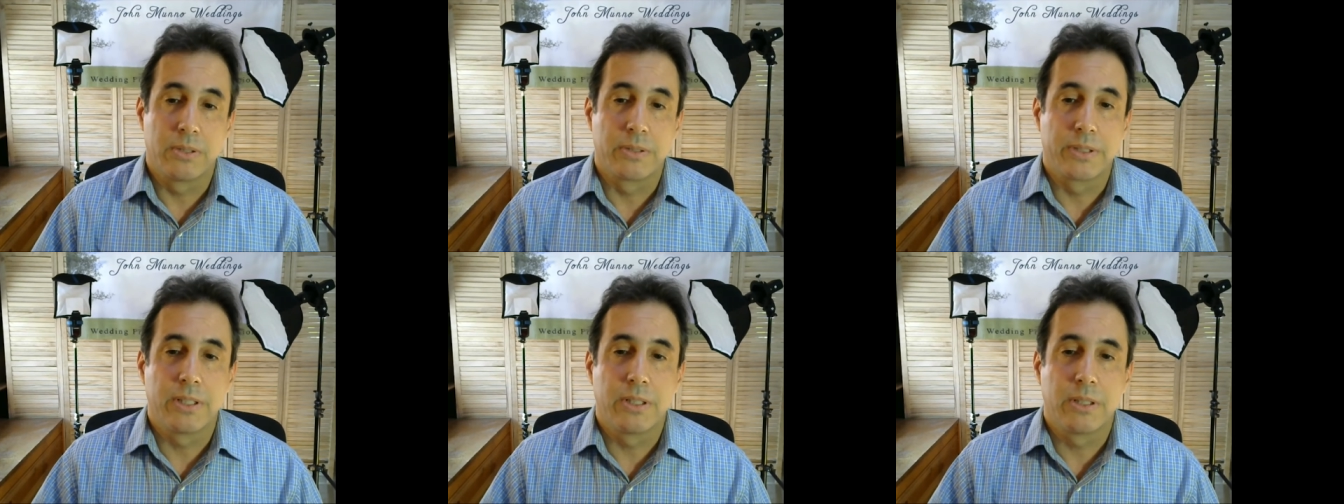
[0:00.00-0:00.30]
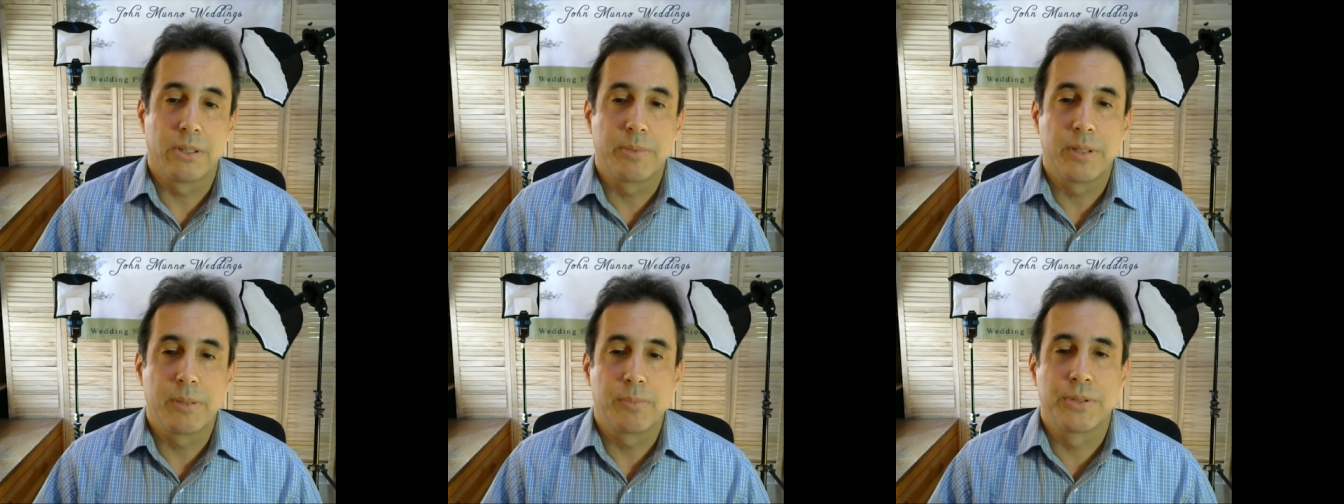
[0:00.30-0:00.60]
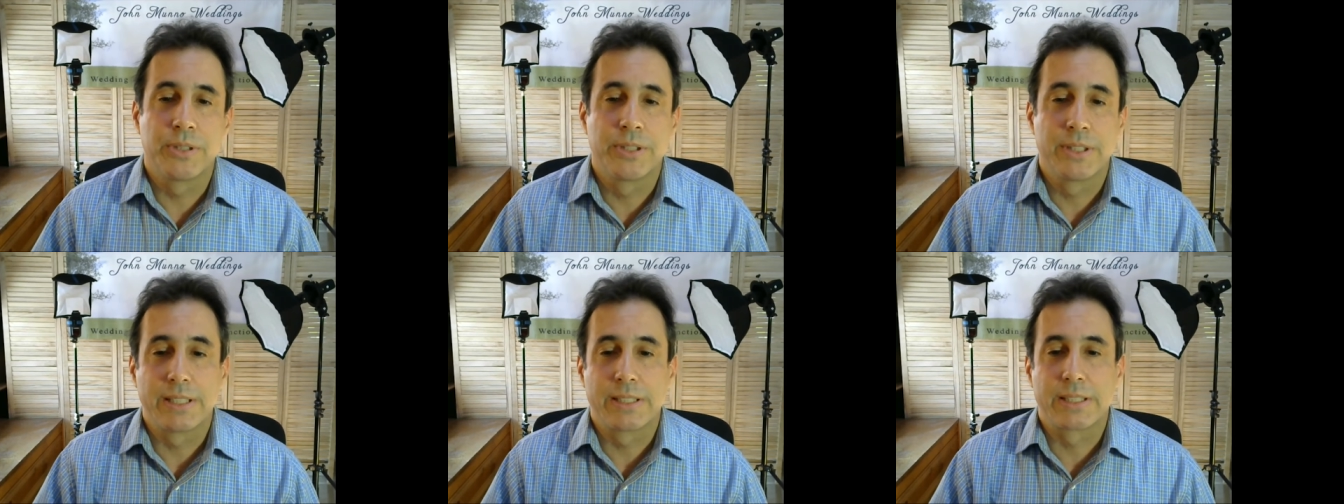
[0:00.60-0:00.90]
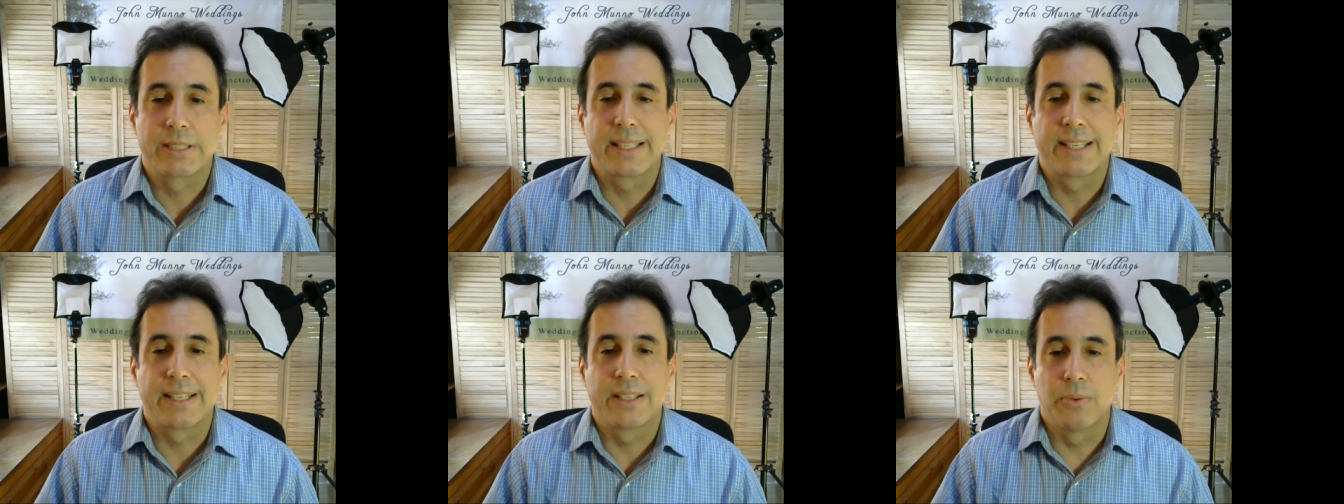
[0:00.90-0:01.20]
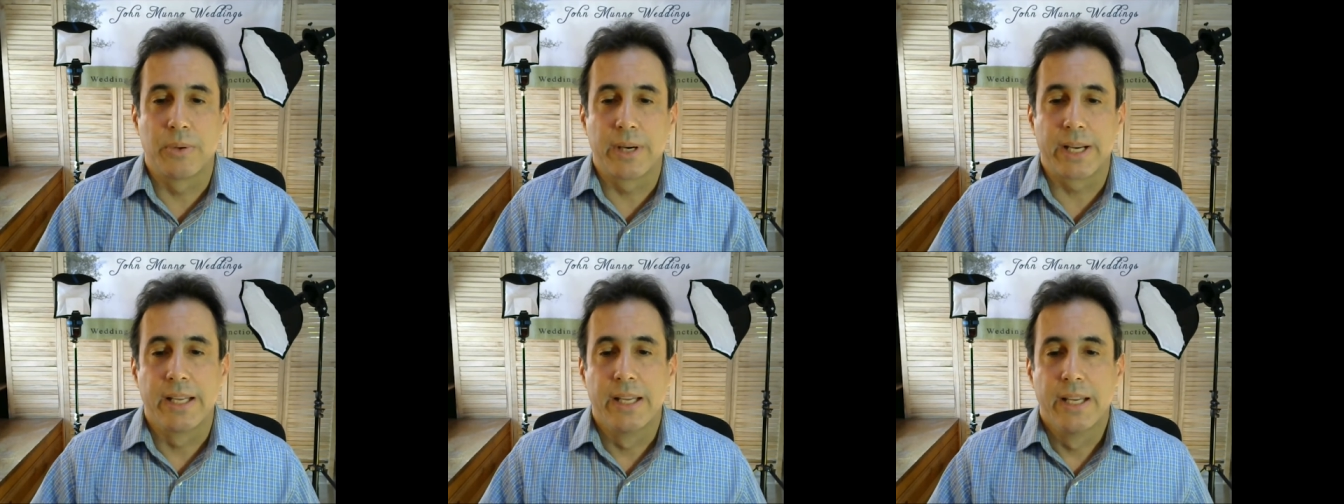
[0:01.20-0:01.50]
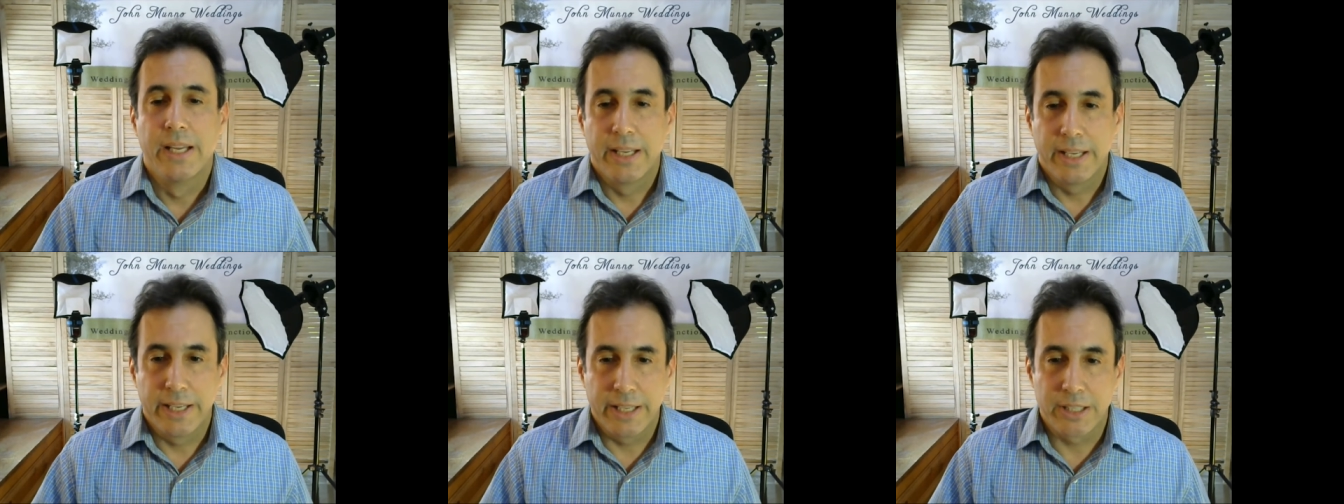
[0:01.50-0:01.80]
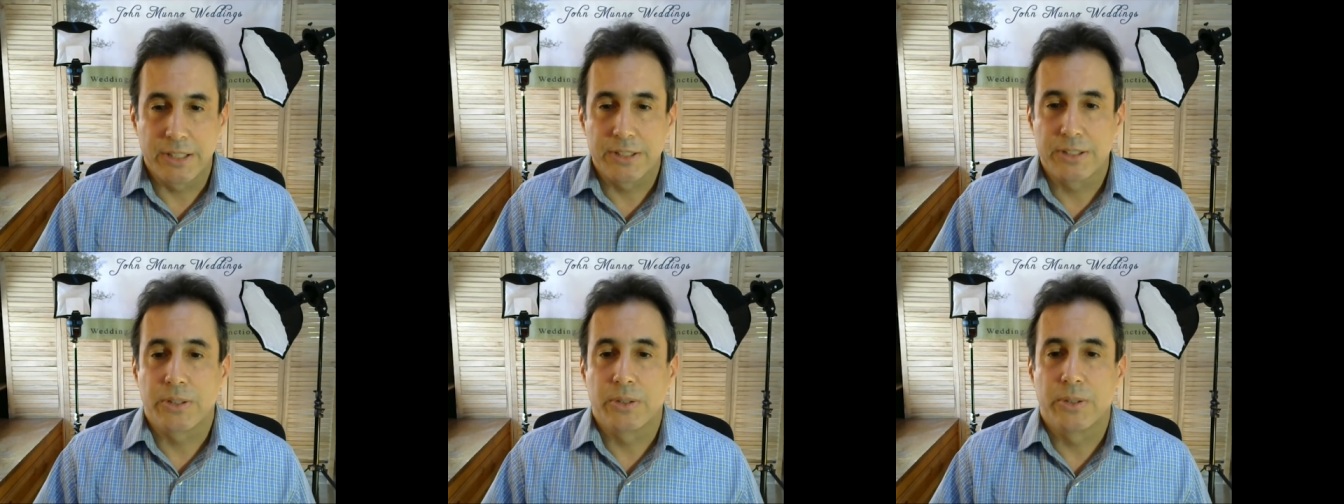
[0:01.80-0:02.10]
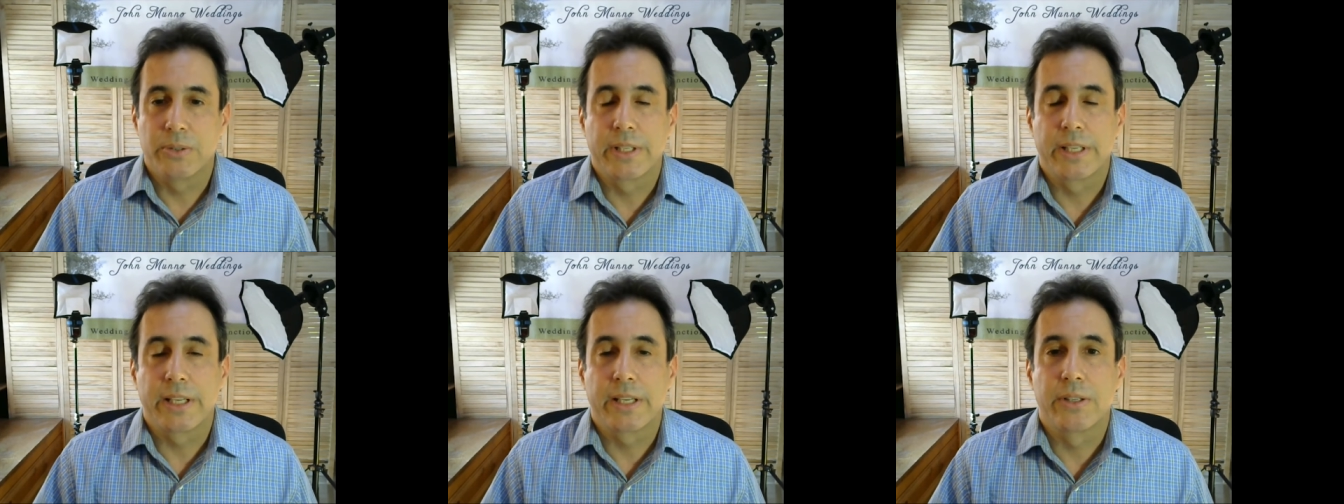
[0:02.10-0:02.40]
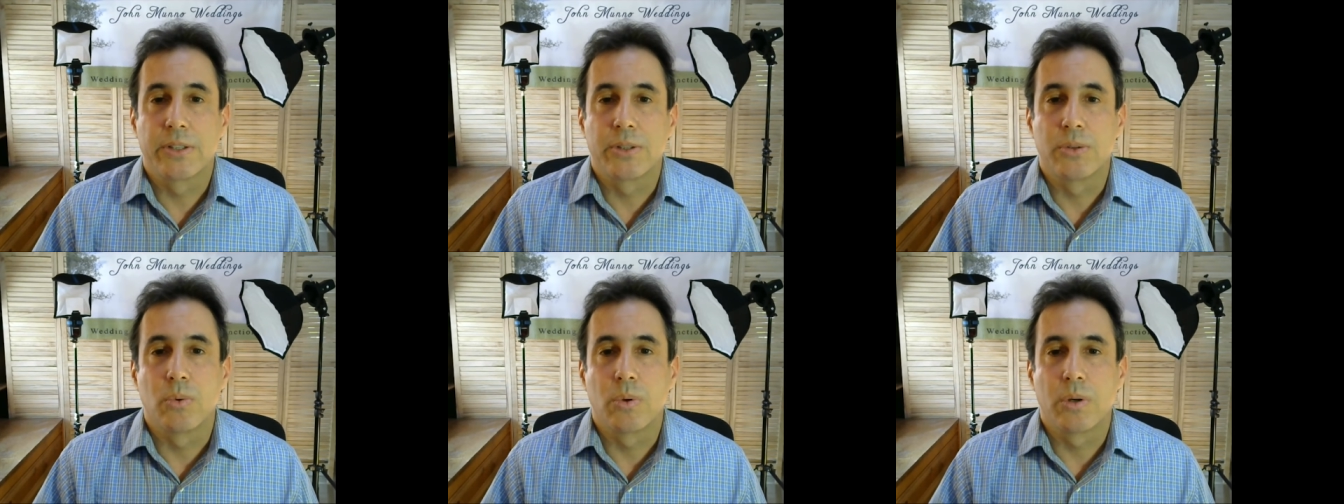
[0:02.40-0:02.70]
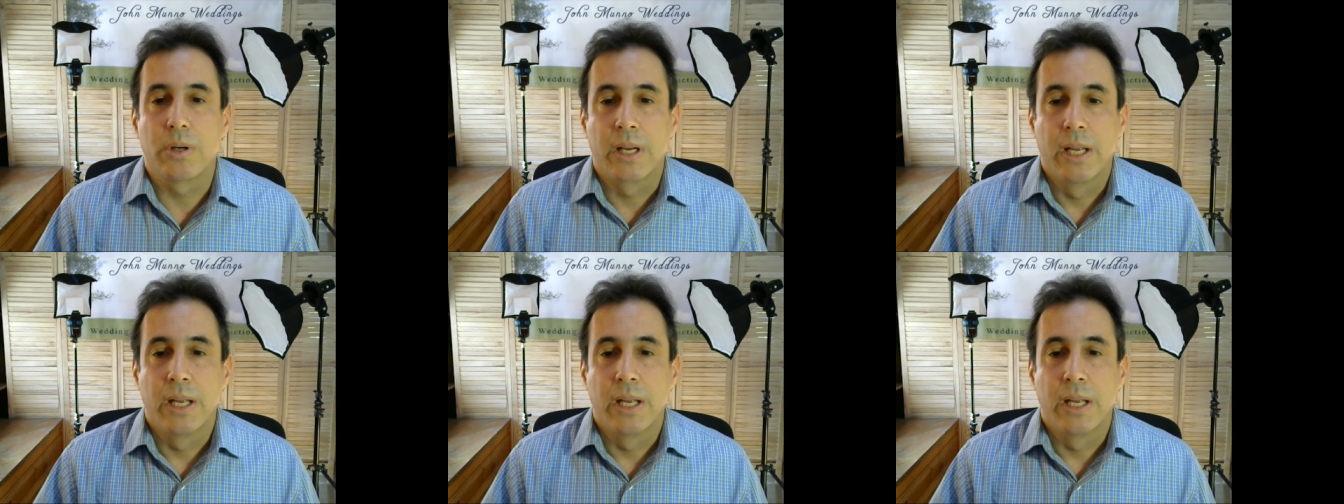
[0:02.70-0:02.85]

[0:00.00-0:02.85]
you know, people said stay away, he doesn't go get good work.